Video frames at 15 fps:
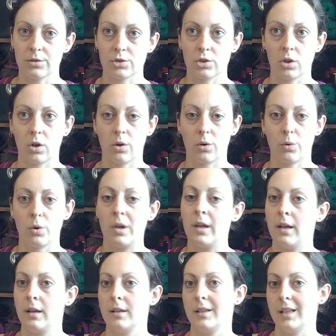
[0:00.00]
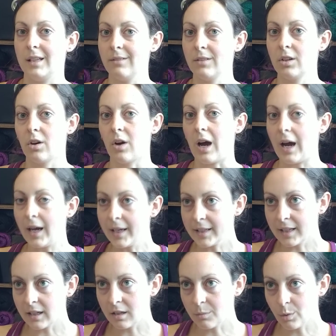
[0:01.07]
So even though I
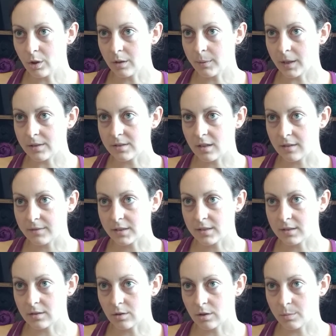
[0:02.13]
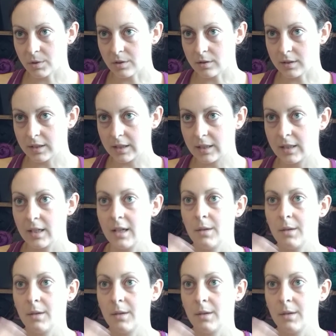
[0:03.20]
care more about softness and durability,